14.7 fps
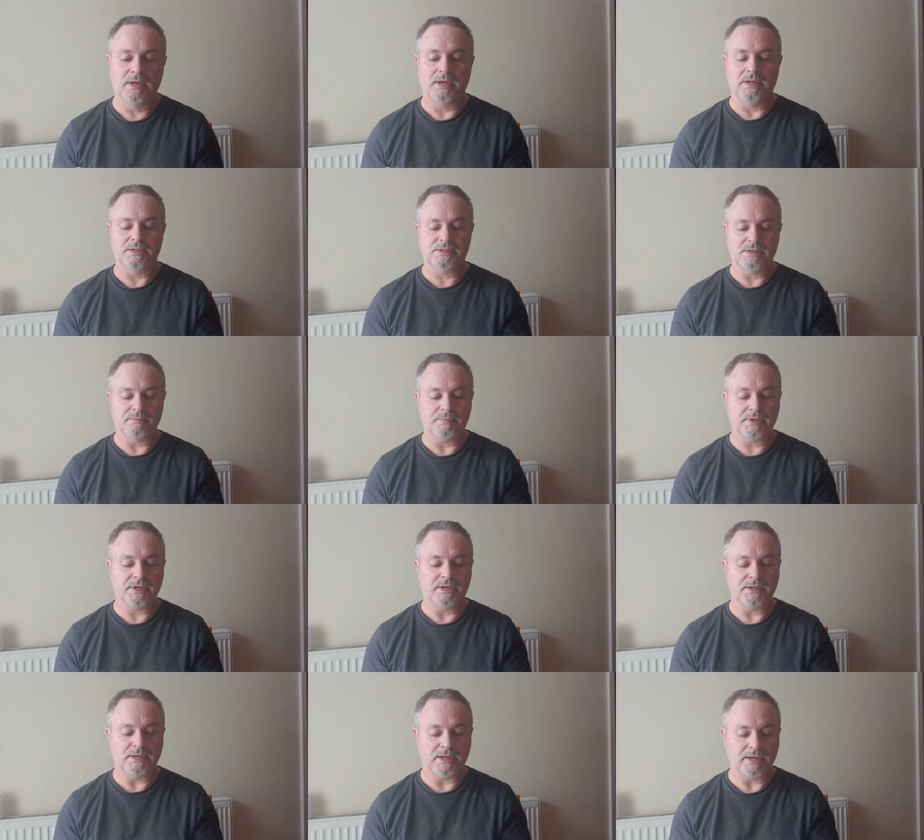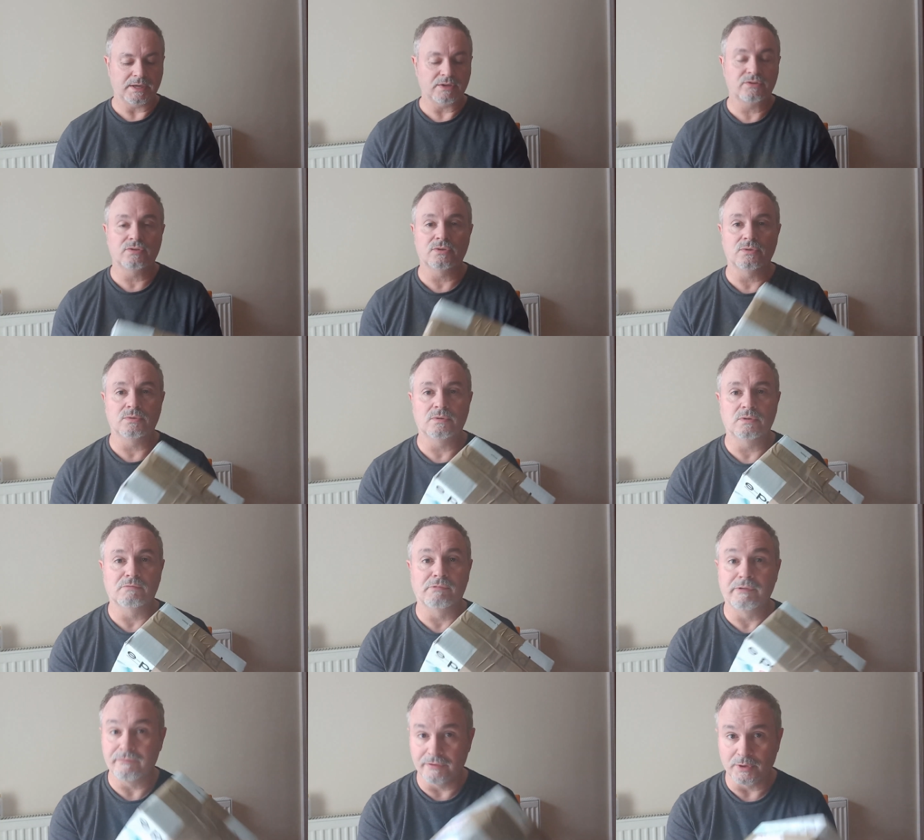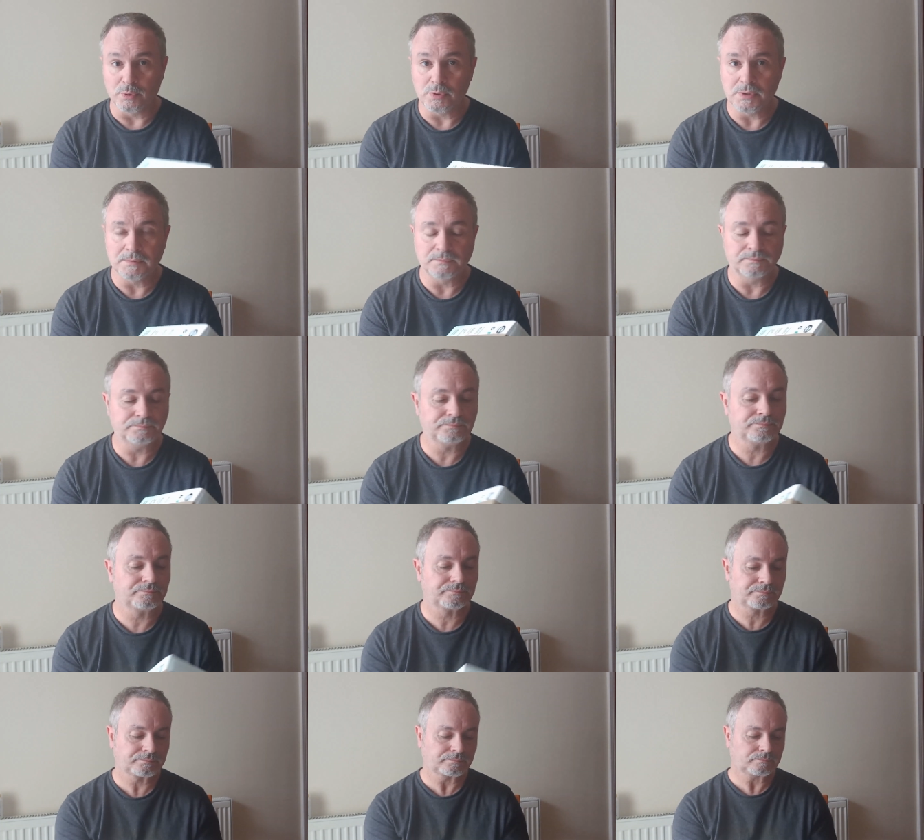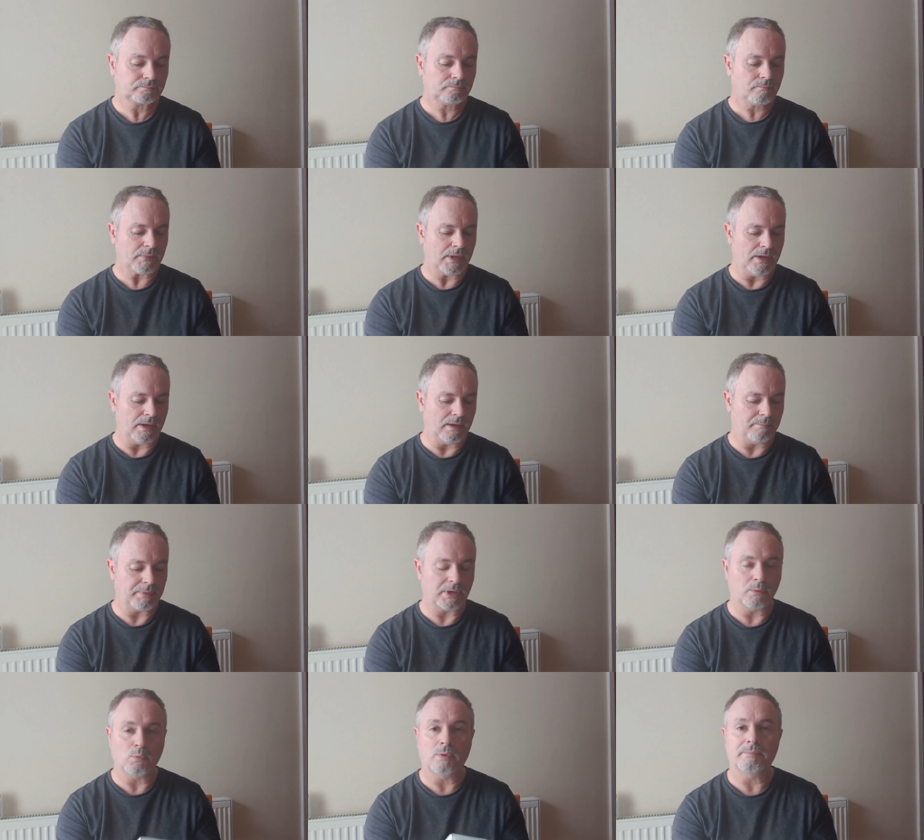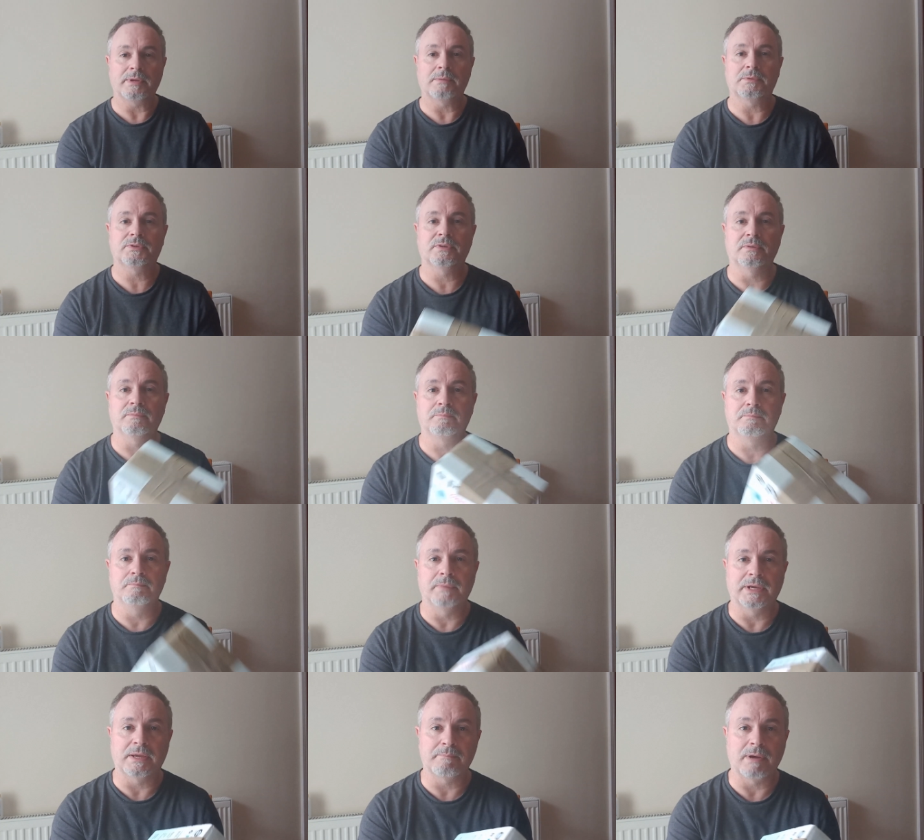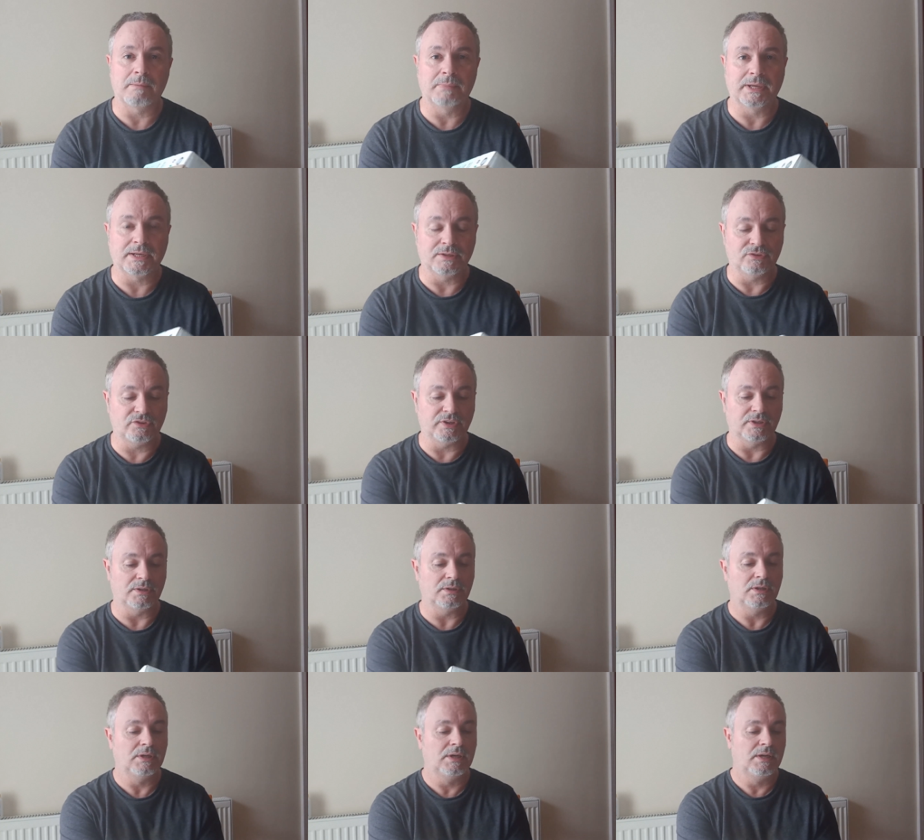It's something I'd like to review, but I won't be able to make it public until